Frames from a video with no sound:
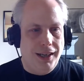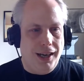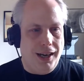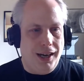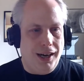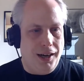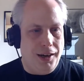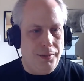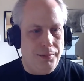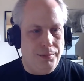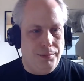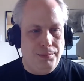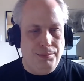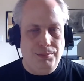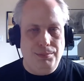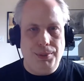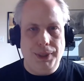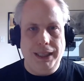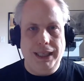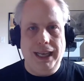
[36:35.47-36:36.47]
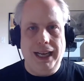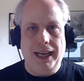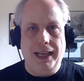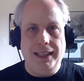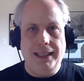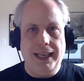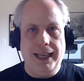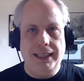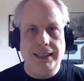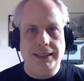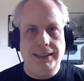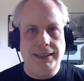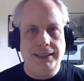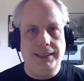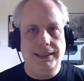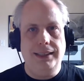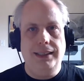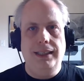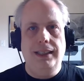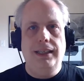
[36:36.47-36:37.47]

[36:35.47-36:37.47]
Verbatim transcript: Um, but yeah, that's